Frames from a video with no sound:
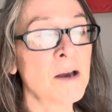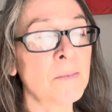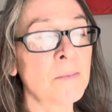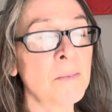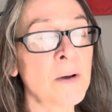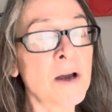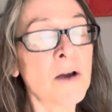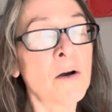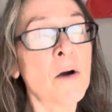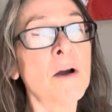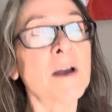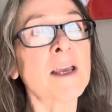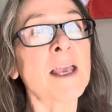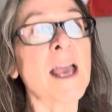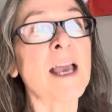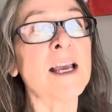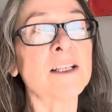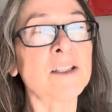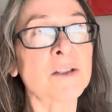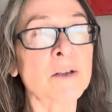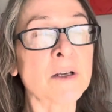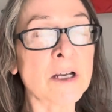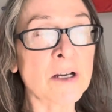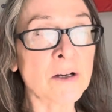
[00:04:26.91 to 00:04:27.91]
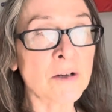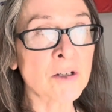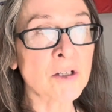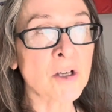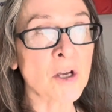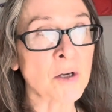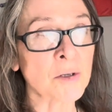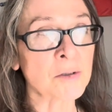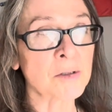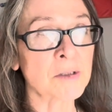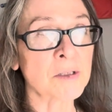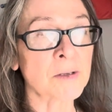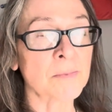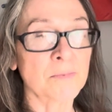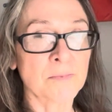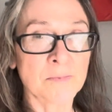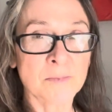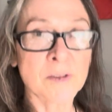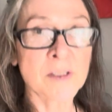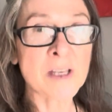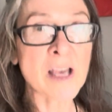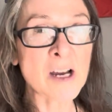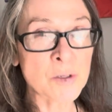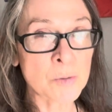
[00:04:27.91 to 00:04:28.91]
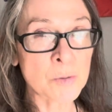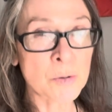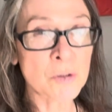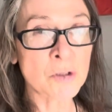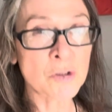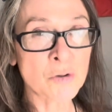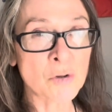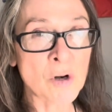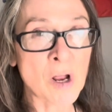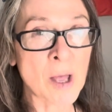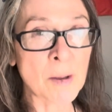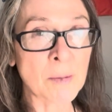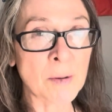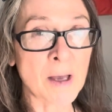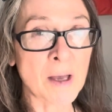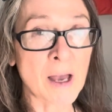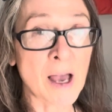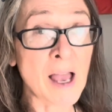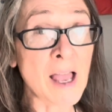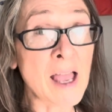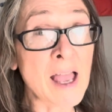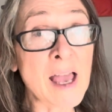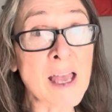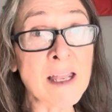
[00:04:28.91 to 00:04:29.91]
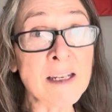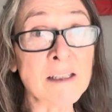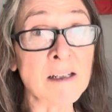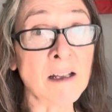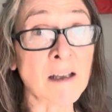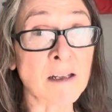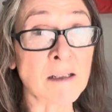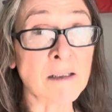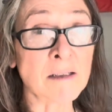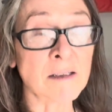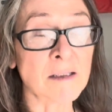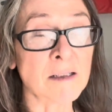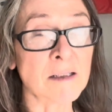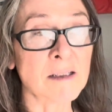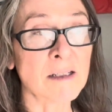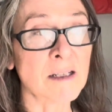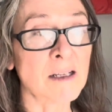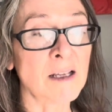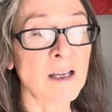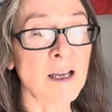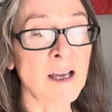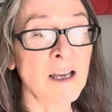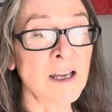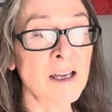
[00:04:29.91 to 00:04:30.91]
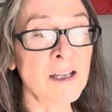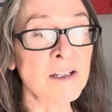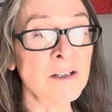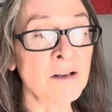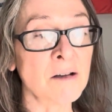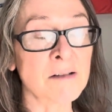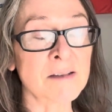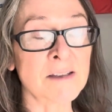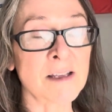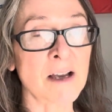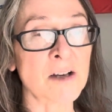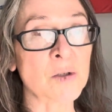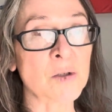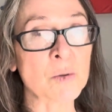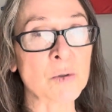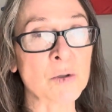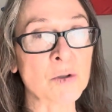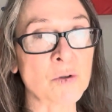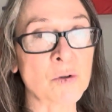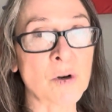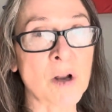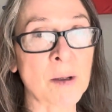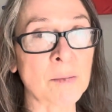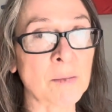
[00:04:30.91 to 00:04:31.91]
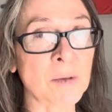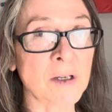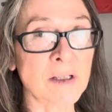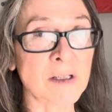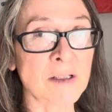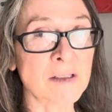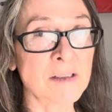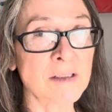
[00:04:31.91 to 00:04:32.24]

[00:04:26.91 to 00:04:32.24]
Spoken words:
But okay, so here it goes. Sexual trauma. I had none. I had no sexual trauma.